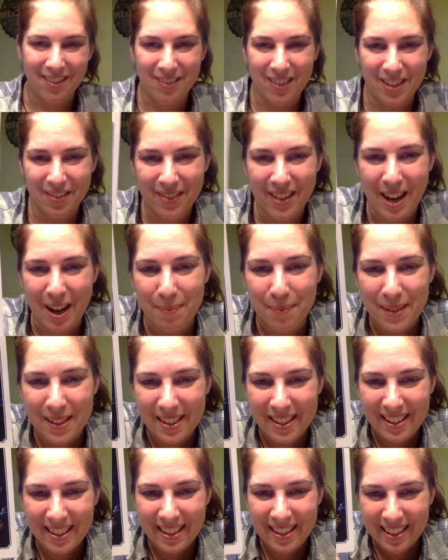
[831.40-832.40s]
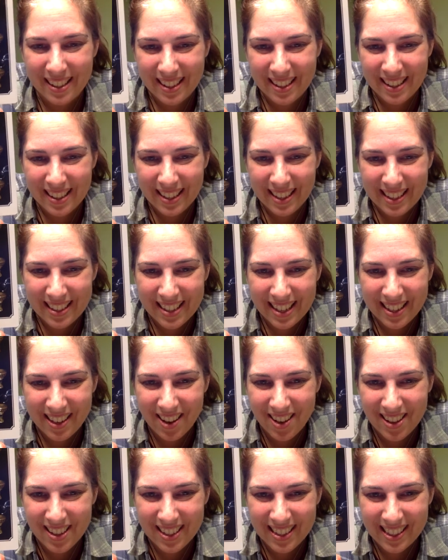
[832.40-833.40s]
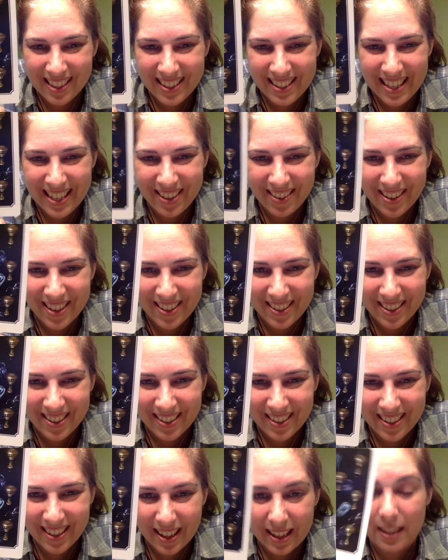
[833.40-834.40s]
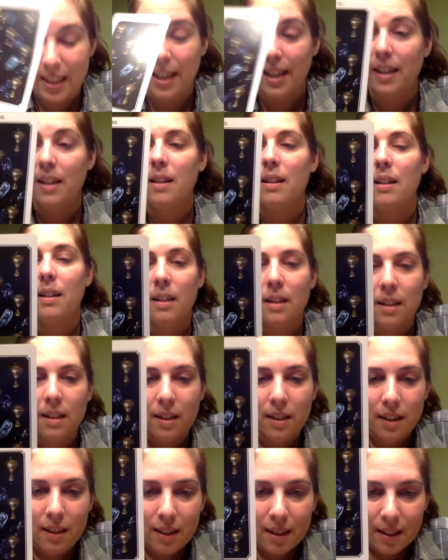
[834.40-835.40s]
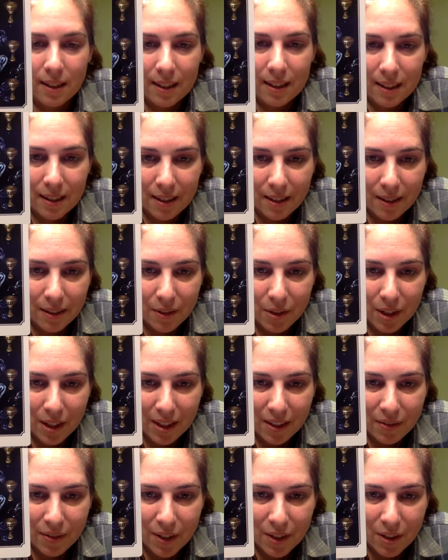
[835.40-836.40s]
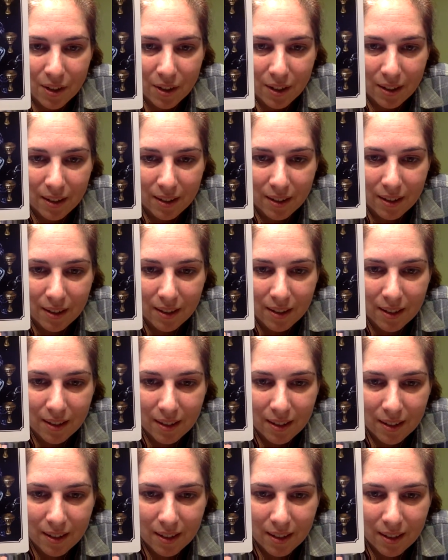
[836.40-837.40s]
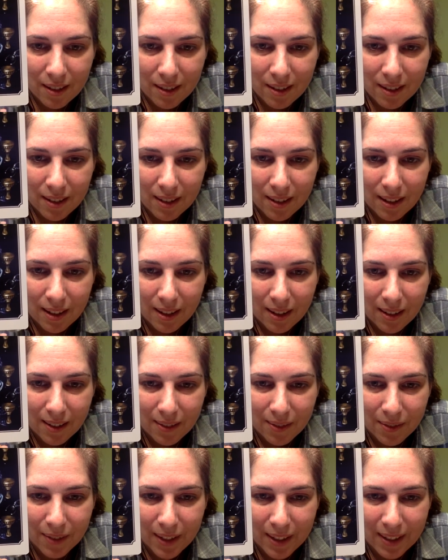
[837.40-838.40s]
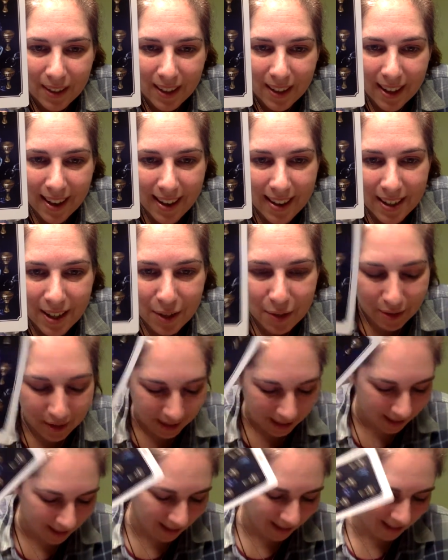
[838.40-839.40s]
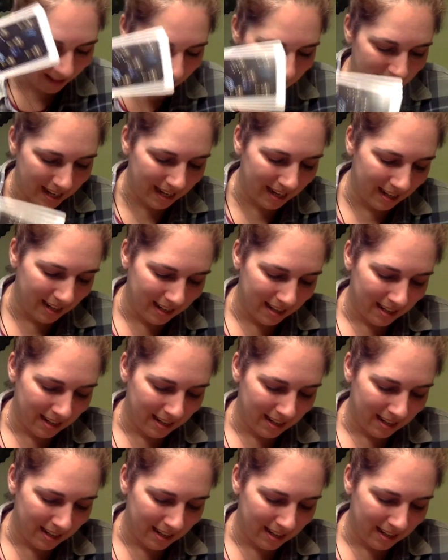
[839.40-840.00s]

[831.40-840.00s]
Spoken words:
of Cups is like all these little sea creatures, I think. These little jellyfish and little fun guys that you find in the sea.